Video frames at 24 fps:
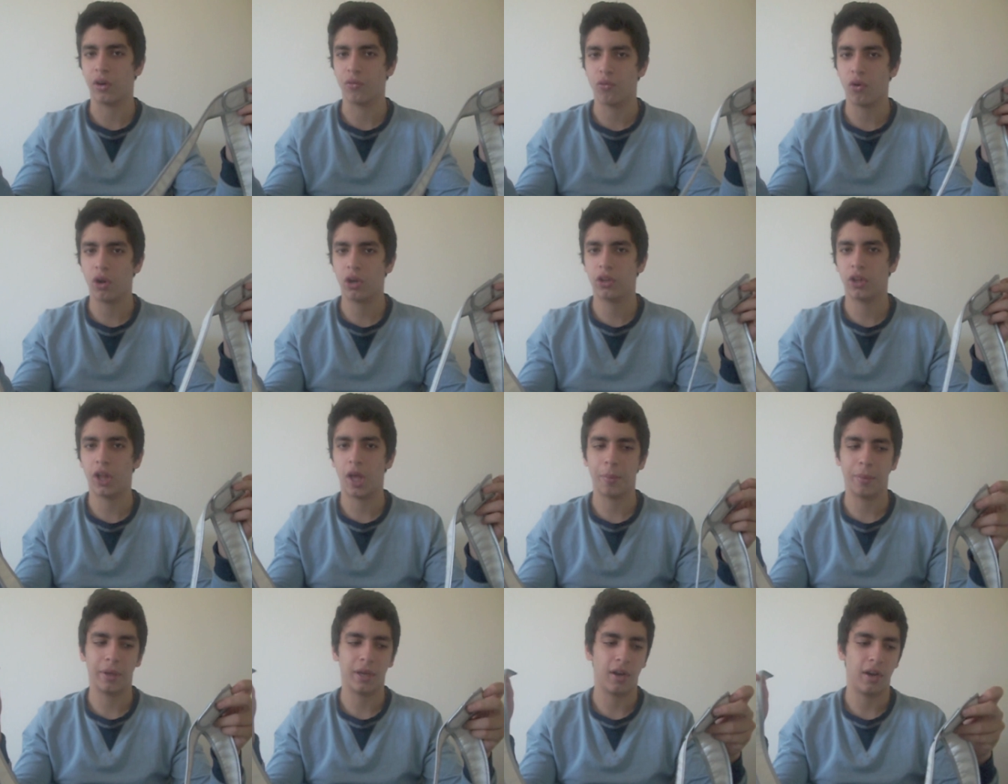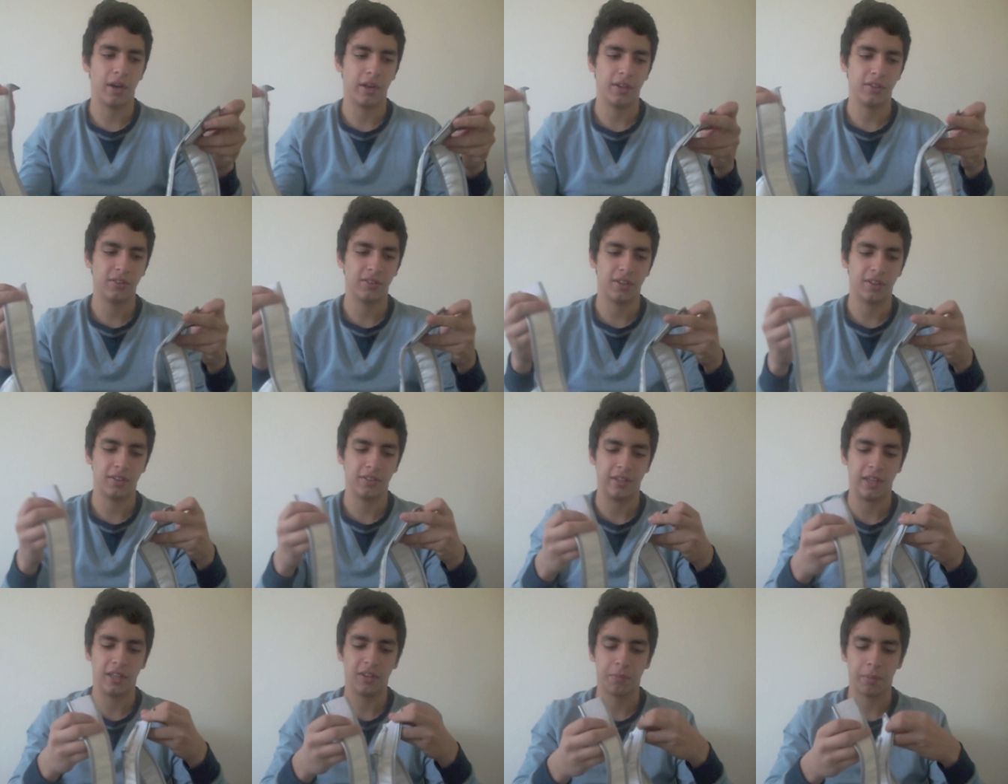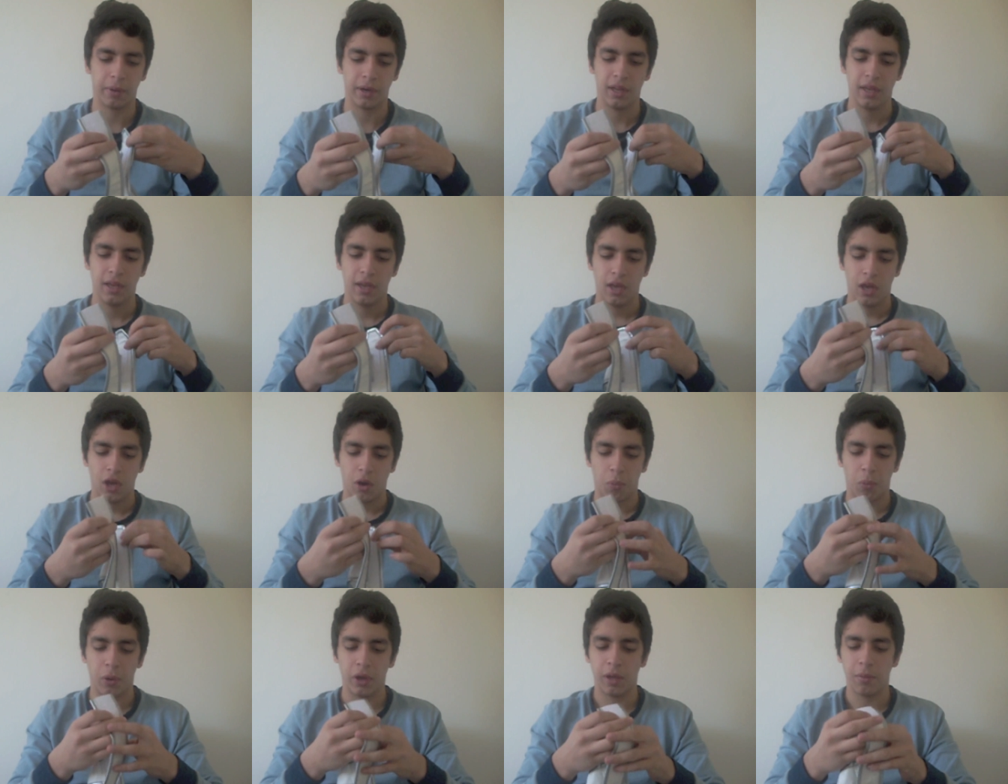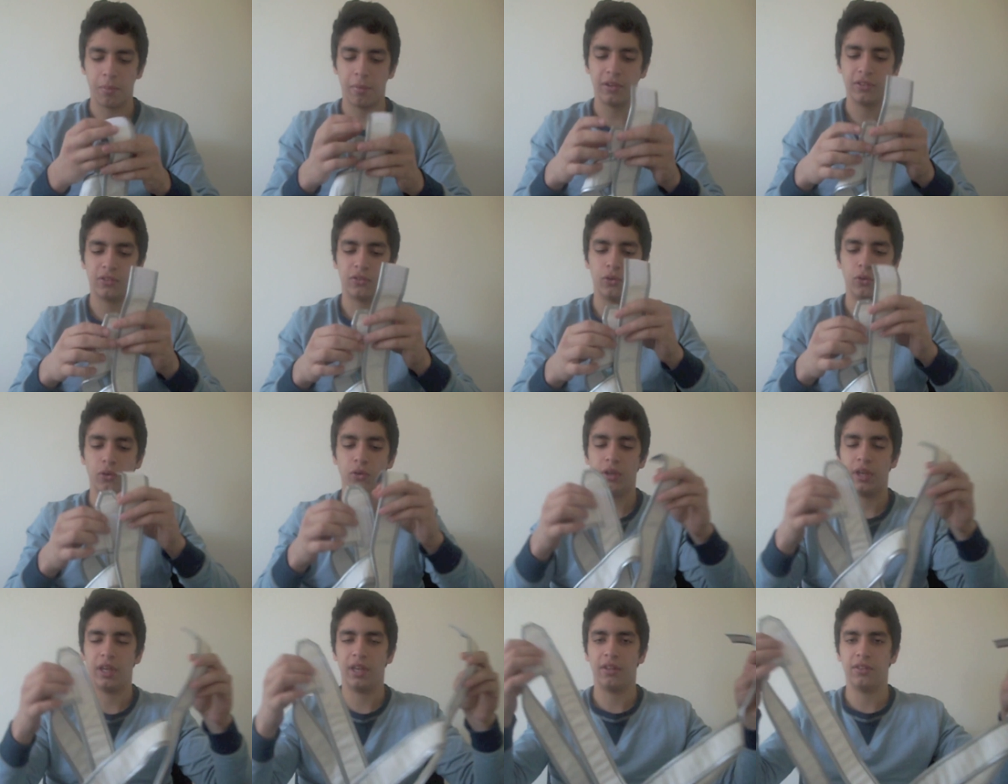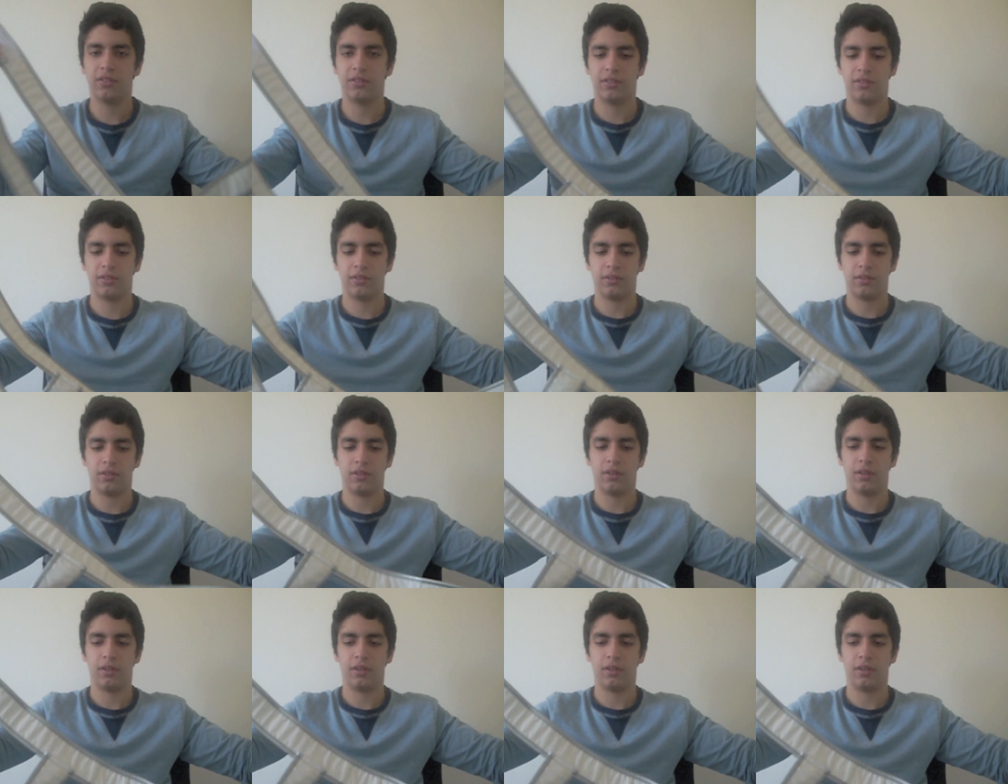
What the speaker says: block climbing harness in a sense. But what you must do is